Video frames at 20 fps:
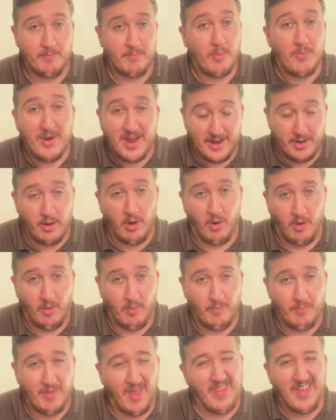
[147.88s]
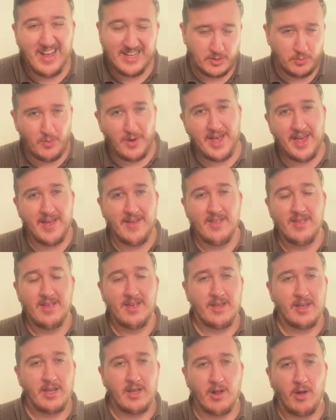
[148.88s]
But we're not. And that's where,
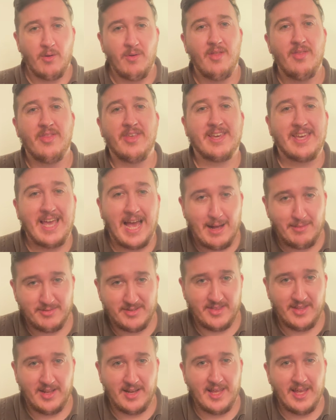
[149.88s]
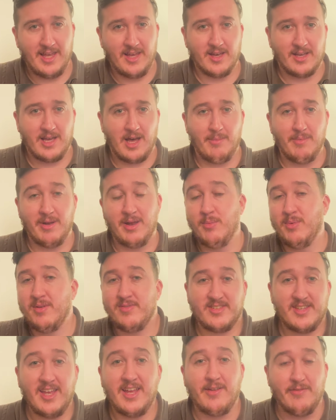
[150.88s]
you know, the gaps in the league are coming. And we've
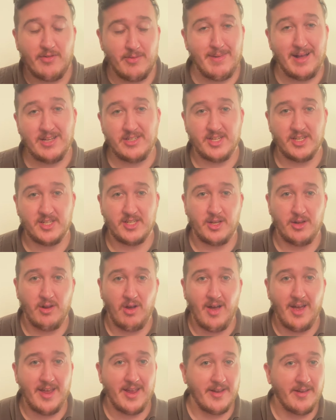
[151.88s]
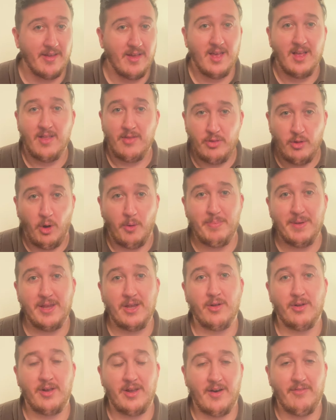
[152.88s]
seen it from Manchester United. Not been
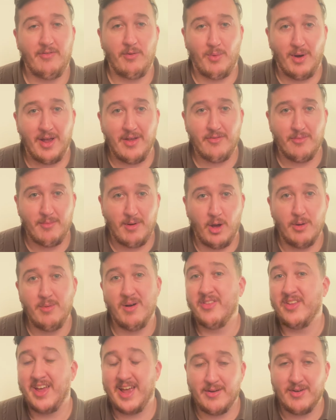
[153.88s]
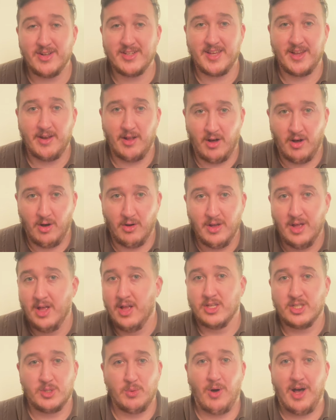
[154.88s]
good enough away from home under Erik ten Hag.
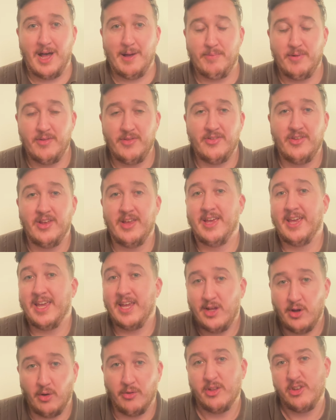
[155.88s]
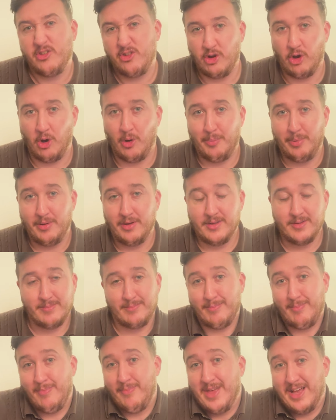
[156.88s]
So what happens? He got the chop.
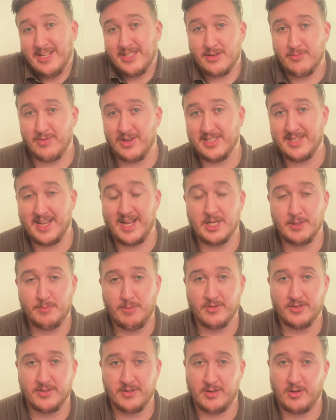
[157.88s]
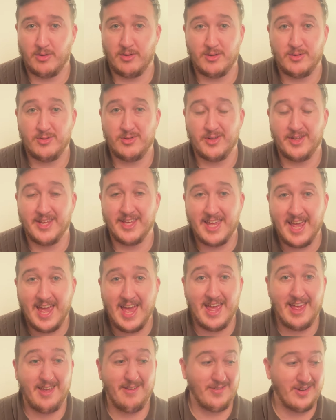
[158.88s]
And that's the risk that Ange Postecoglou is going to
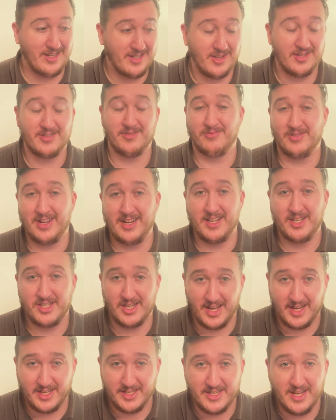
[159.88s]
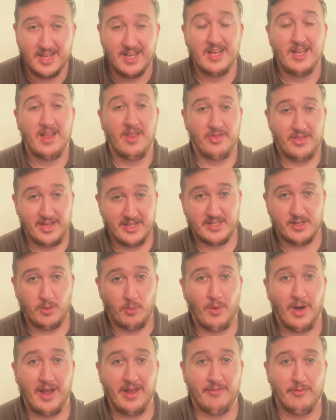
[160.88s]
get if he doesn't really change this
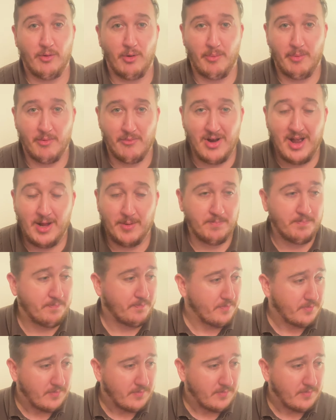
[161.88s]
away form around.